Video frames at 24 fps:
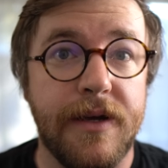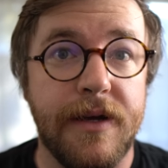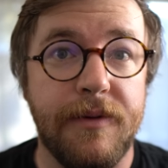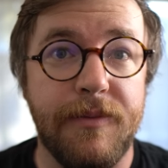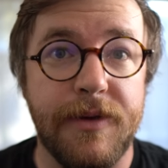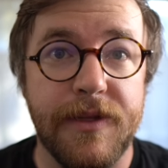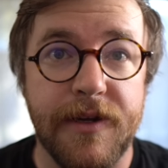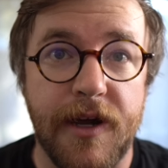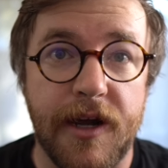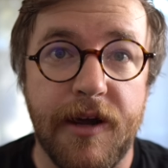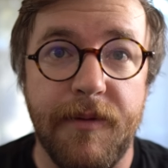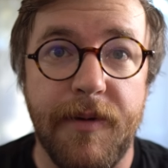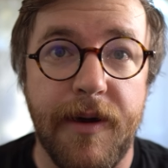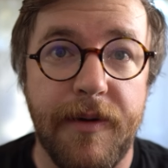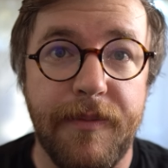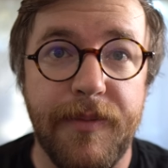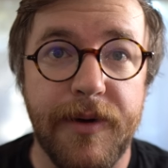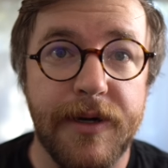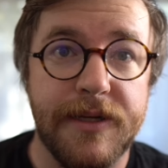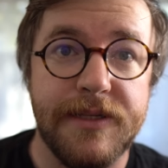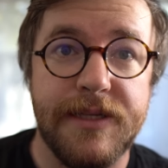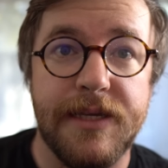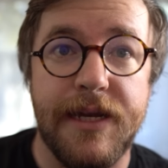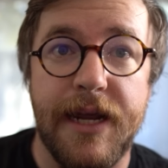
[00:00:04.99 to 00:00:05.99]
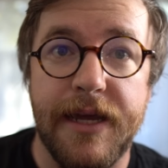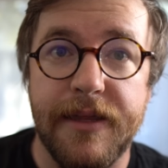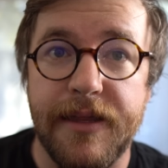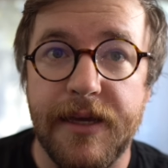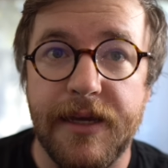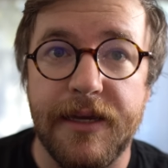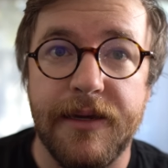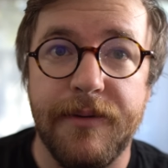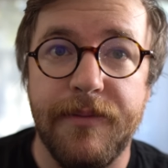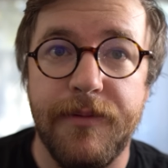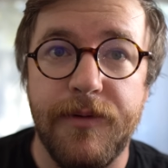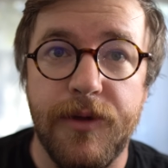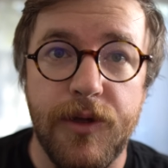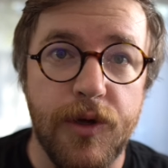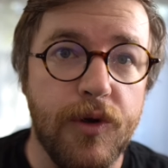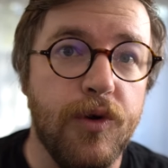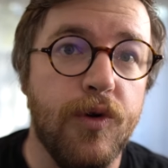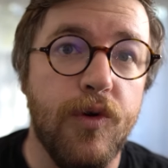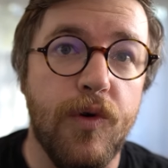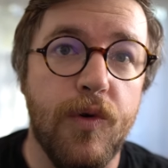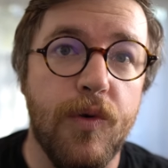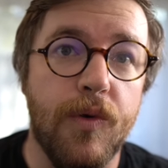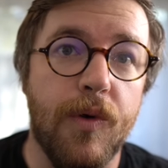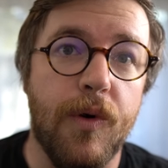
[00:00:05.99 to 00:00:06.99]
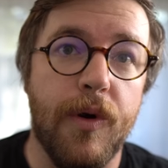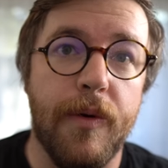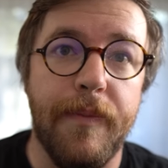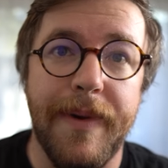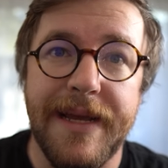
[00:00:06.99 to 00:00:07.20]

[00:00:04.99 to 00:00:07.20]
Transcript: and we talk about books that I think you or